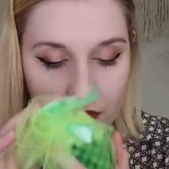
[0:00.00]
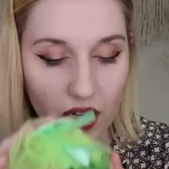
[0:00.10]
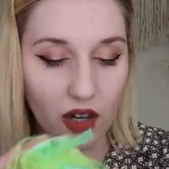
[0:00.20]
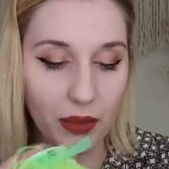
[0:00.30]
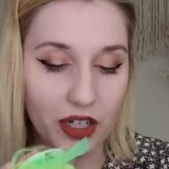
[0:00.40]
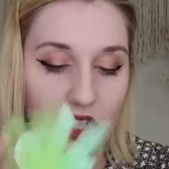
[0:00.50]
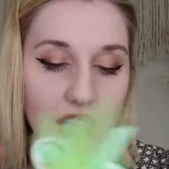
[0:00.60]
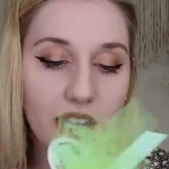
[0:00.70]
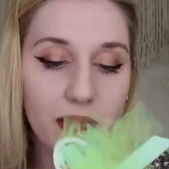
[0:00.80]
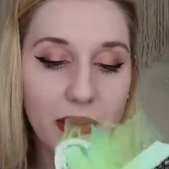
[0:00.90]
Oh my gosh.
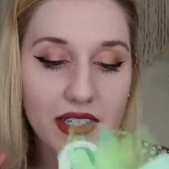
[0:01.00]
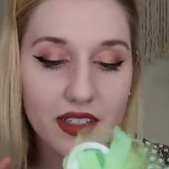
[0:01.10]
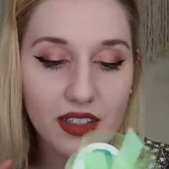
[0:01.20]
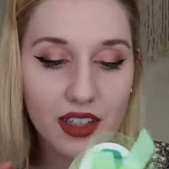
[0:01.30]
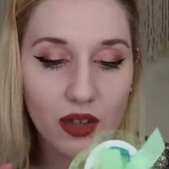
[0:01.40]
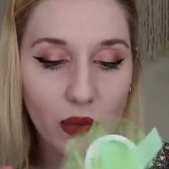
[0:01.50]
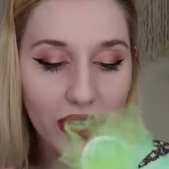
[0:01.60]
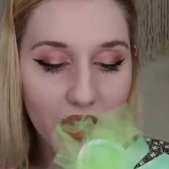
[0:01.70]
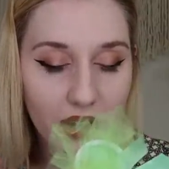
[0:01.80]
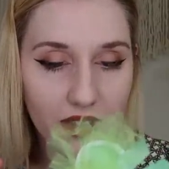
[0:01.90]
And basically the way
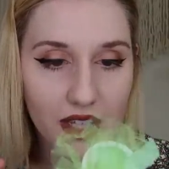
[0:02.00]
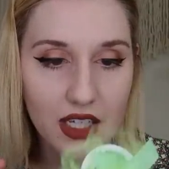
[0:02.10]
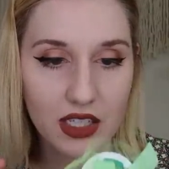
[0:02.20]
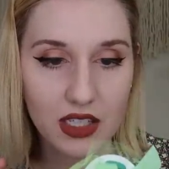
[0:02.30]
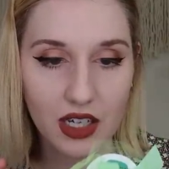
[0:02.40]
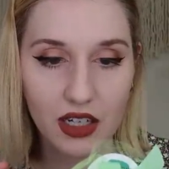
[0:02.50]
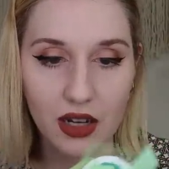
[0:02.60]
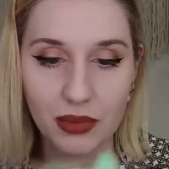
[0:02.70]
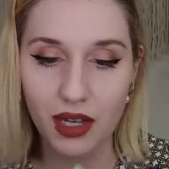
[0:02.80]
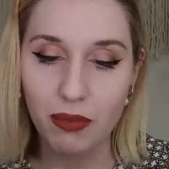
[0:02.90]
that these like
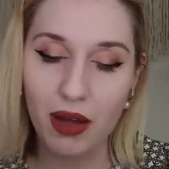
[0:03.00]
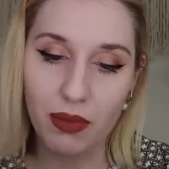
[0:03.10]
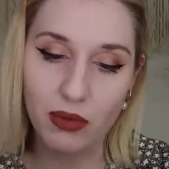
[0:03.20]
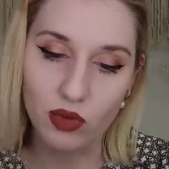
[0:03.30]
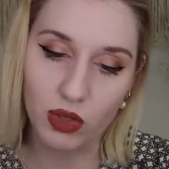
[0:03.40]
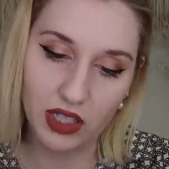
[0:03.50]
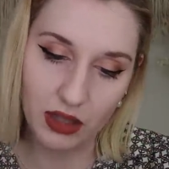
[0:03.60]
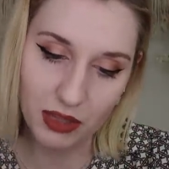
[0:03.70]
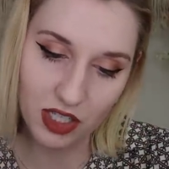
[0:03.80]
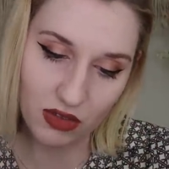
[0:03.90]
cupcake bath bombs work, and
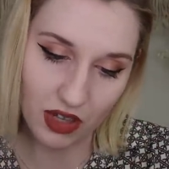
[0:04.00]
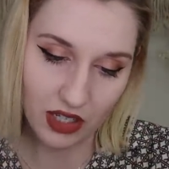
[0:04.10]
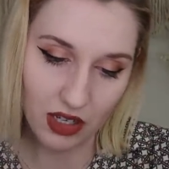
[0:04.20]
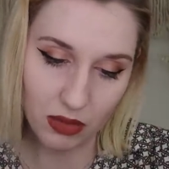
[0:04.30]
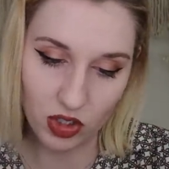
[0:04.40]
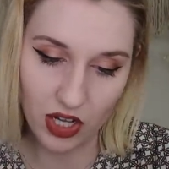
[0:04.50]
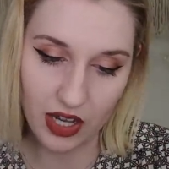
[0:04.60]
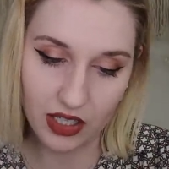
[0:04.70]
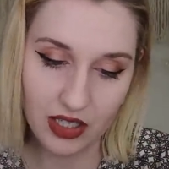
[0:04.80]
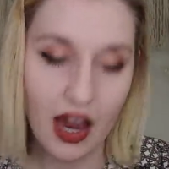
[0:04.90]
let me just like double
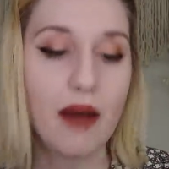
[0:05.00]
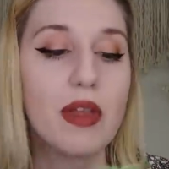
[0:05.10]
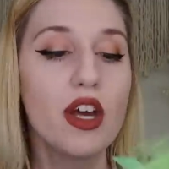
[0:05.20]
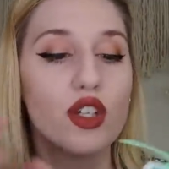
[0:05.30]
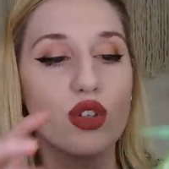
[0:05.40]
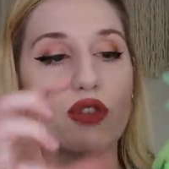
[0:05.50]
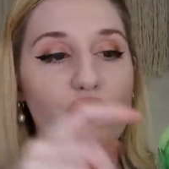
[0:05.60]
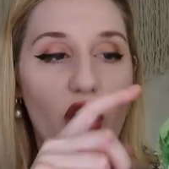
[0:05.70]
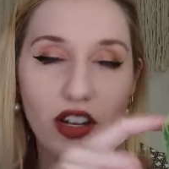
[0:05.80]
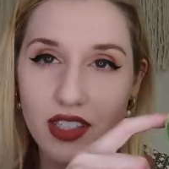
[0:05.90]
check. Yeah. So the
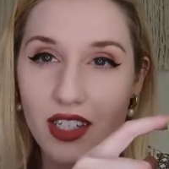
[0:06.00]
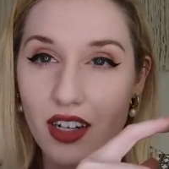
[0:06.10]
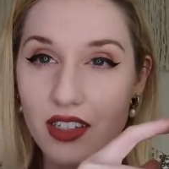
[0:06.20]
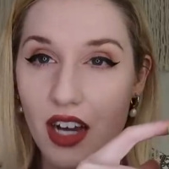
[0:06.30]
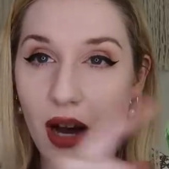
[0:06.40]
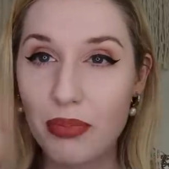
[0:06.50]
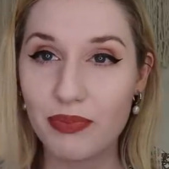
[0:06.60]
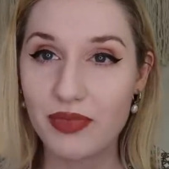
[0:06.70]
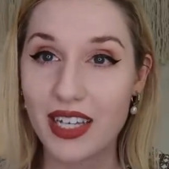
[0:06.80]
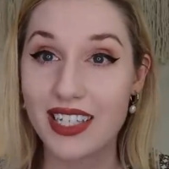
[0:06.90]
frosting on
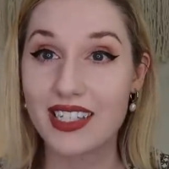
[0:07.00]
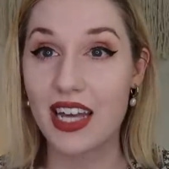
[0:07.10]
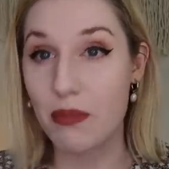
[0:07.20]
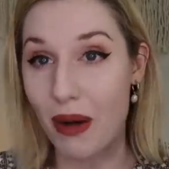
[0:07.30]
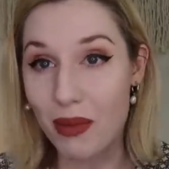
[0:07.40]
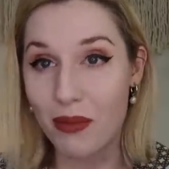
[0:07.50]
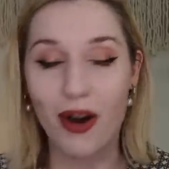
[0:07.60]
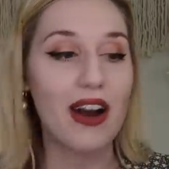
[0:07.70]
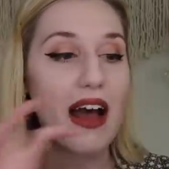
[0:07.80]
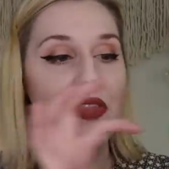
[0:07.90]
top is a bubble
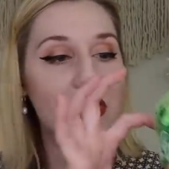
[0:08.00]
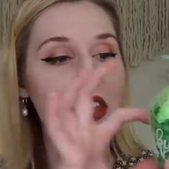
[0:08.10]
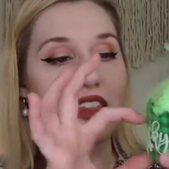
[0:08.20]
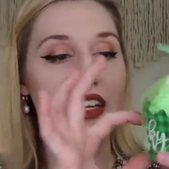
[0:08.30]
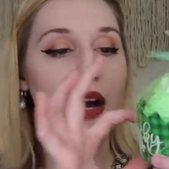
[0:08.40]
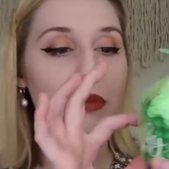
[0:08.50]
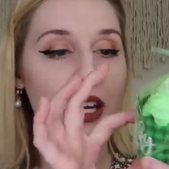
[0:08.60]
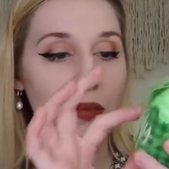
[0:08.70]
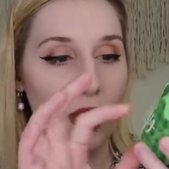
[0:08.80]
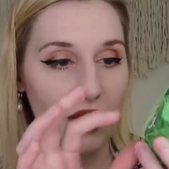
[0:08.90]
bar, and then the
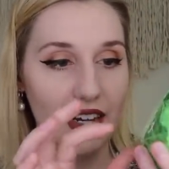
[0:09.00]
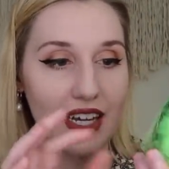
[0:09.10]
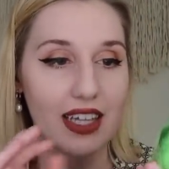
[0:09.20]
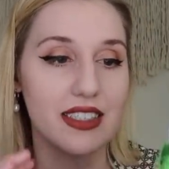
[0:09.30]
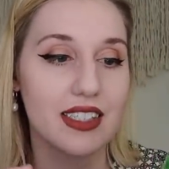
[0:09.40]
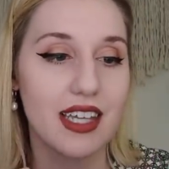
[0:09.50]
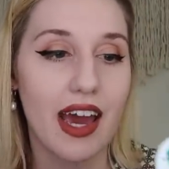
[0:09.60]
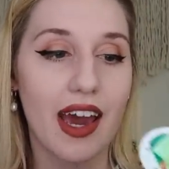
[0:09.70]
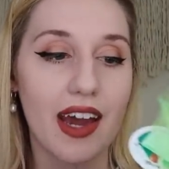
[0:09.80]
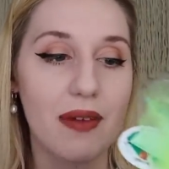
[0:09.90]
cupcake part of it is
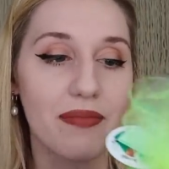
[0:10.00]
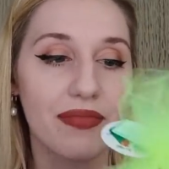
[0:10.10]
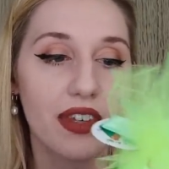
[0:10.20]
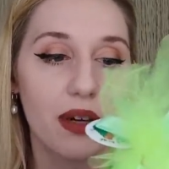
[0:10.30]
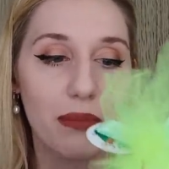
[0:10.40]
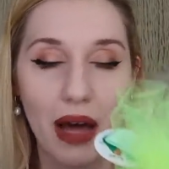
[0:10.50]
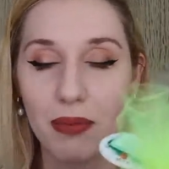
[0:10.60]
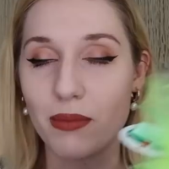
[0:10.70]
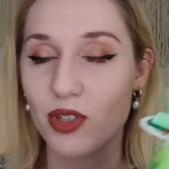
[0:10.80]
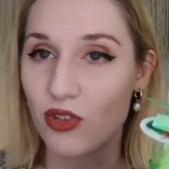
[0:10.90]
a bath
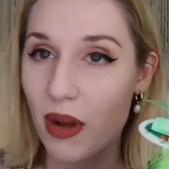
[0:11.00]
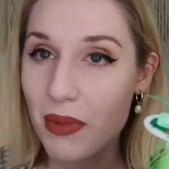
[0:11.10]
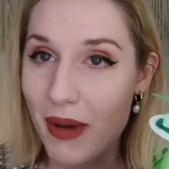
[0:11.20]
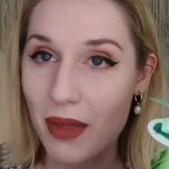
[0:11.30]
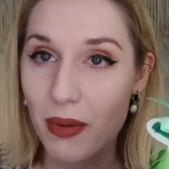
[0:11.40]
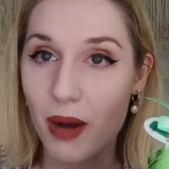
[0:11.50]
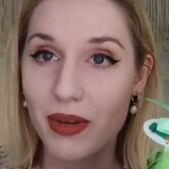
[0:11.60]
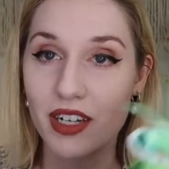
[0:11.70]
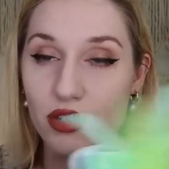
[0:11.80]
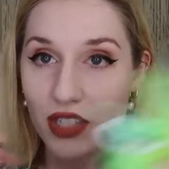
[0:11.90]
bomb. So you drop the bath bomb
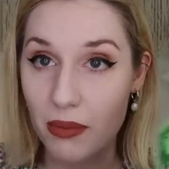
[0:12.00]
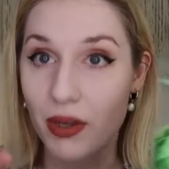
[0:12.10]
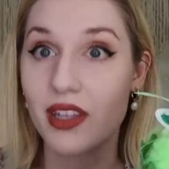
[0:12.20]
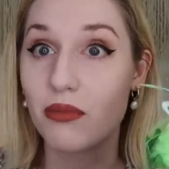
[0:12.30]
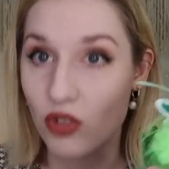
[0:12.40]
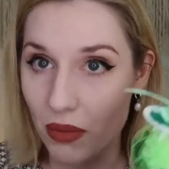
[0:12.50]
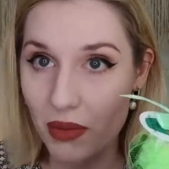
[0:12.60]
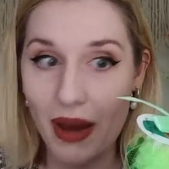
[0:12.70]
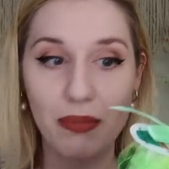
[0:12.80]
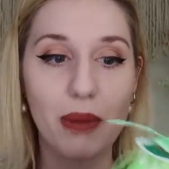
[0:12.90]
in, you separate them, you drop the
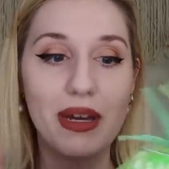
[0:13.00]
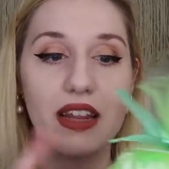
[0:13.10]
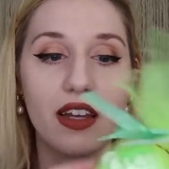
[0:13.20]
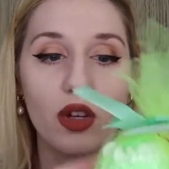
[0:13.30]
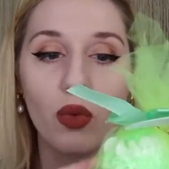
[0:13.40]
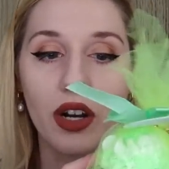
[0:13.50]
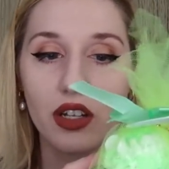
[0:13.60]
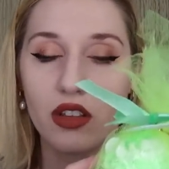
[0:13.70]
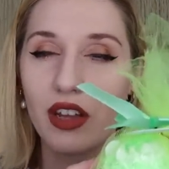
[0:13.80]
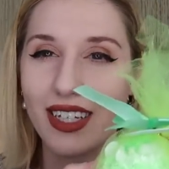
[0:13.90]
bath bomb in, and then you want
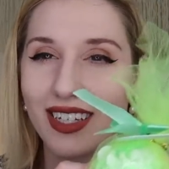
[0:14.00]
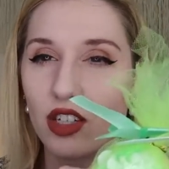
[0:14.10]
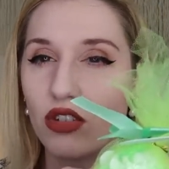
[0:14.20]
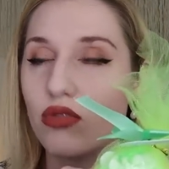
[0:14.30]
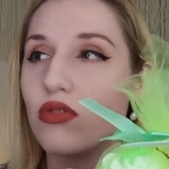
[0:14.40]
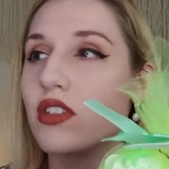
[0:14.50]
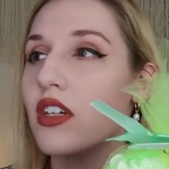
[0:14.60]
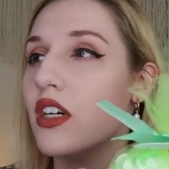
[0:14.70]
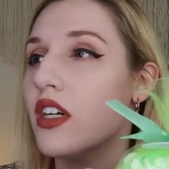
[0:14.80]
to like use,